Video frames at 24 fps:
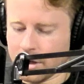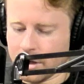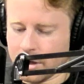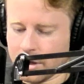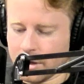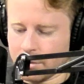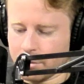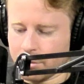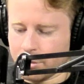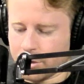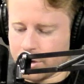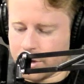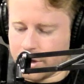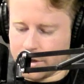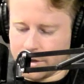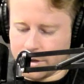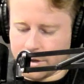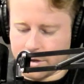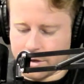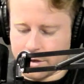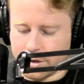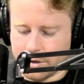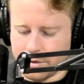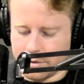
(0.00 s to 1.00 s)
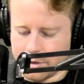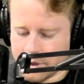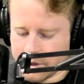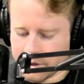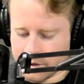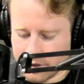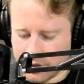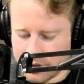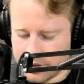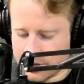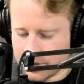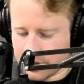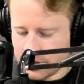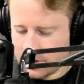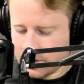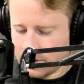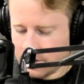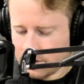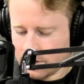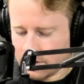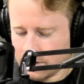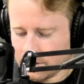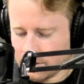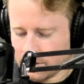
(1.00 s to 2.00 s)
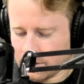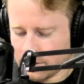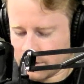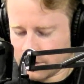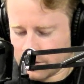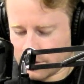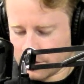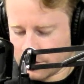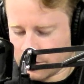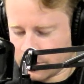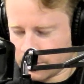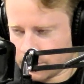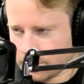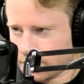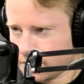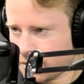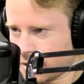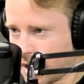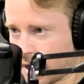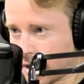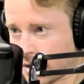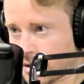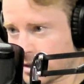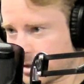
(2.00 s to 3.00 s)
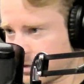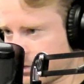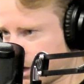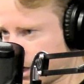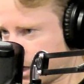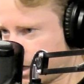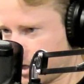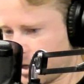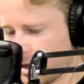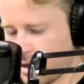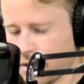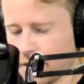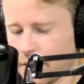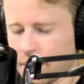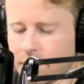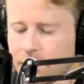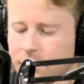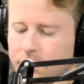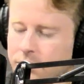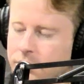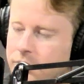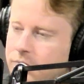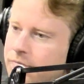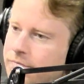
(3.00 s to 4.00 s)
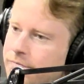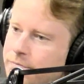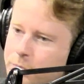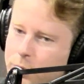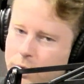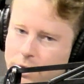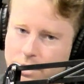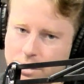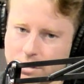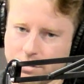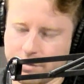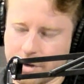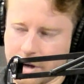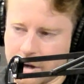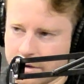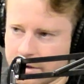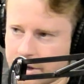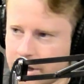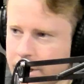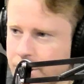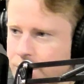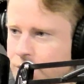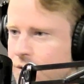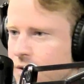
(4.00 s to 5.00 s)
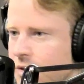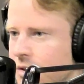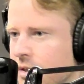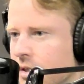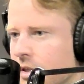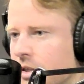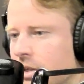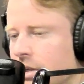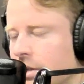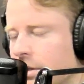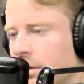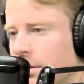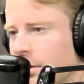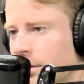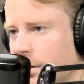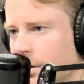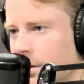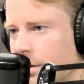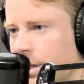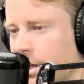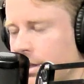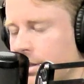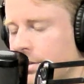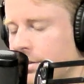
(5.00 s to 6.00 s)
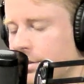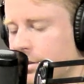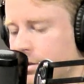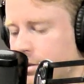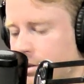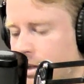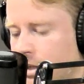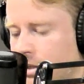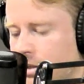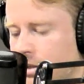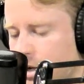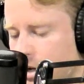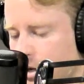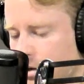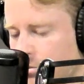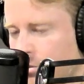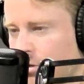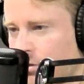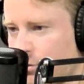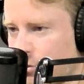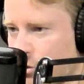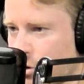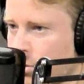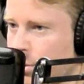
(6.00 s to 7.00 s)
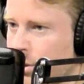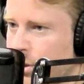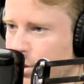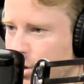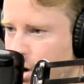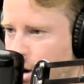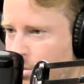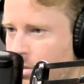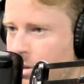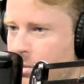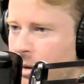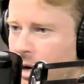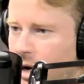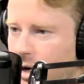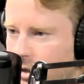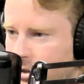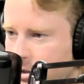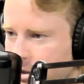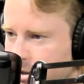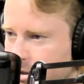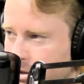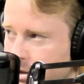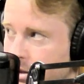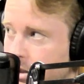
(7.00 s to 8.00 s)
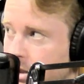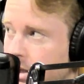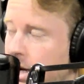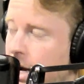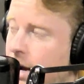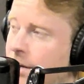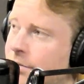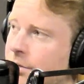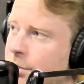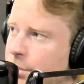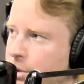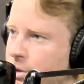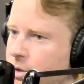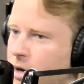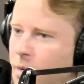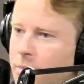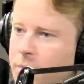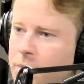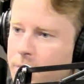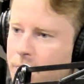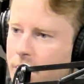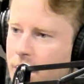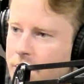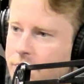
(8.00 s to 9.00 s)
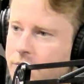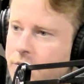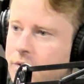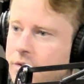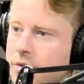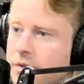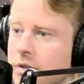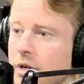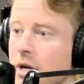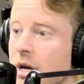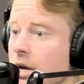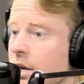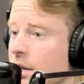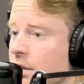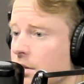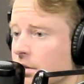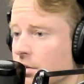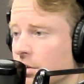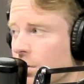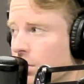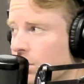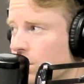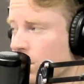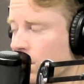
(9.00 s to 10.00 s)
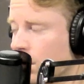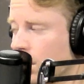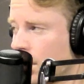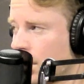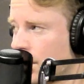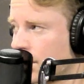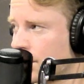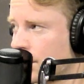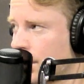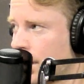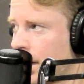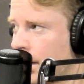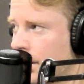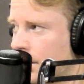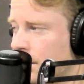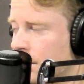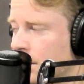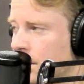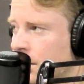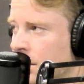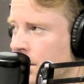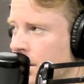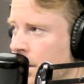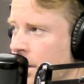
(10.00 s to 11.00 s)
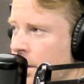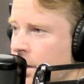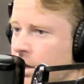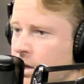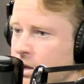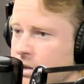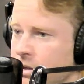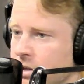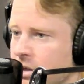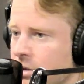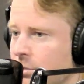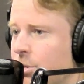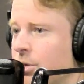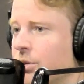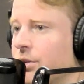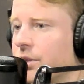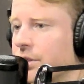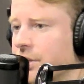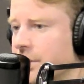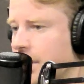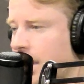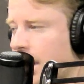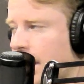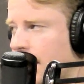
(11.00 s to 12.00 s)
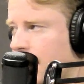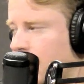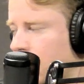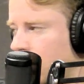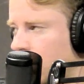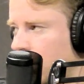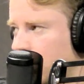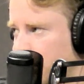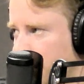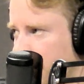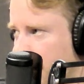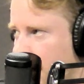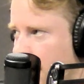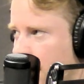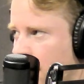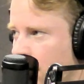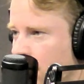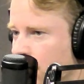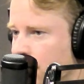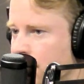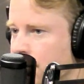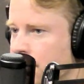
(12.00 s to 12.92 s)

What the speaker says: putting your utilities in, excavating, putting your foundations in. And that's kind of before we drop the boxes. And then after we drop the boxes, the local contractor is going to put the siding on the house,